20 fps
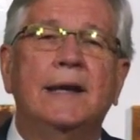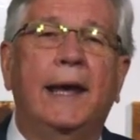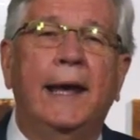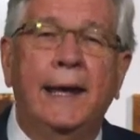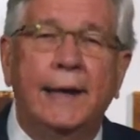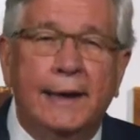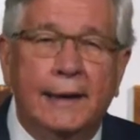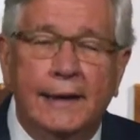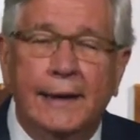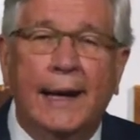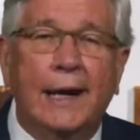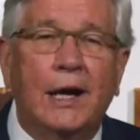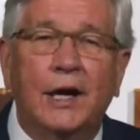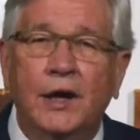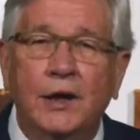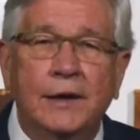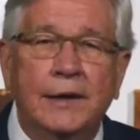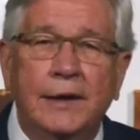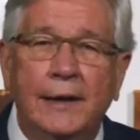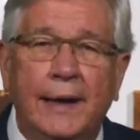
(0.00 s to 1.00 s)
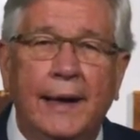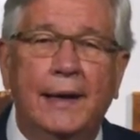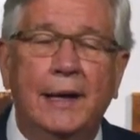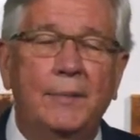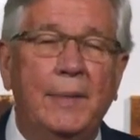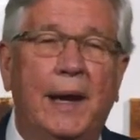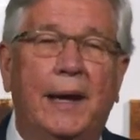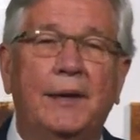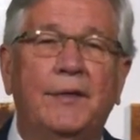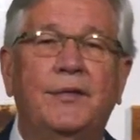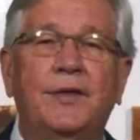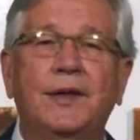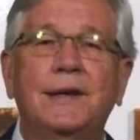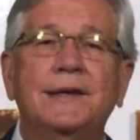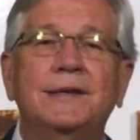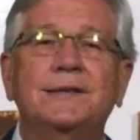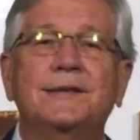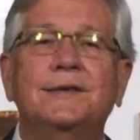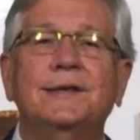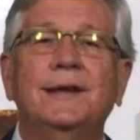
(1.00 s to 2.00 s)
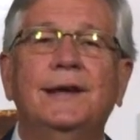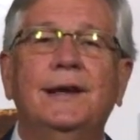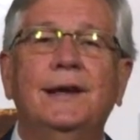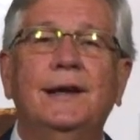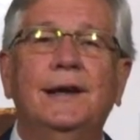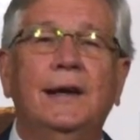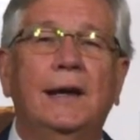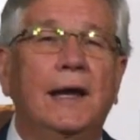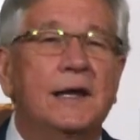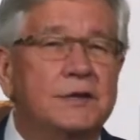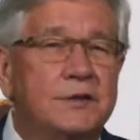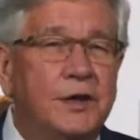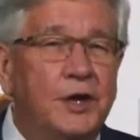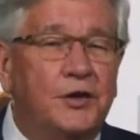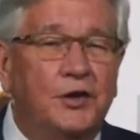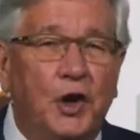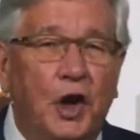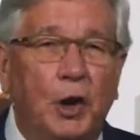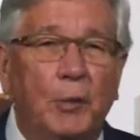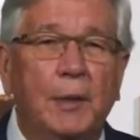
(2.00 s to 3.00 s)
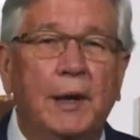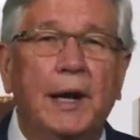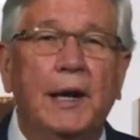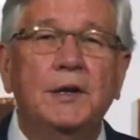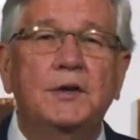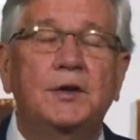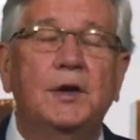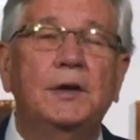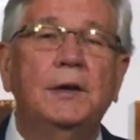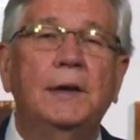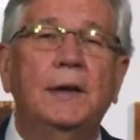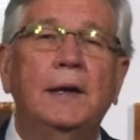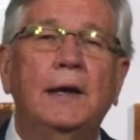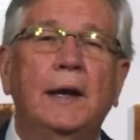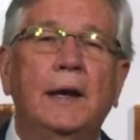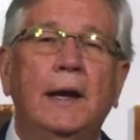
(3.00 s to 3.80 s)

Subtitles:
intellect couldn't get him out of this, his determination,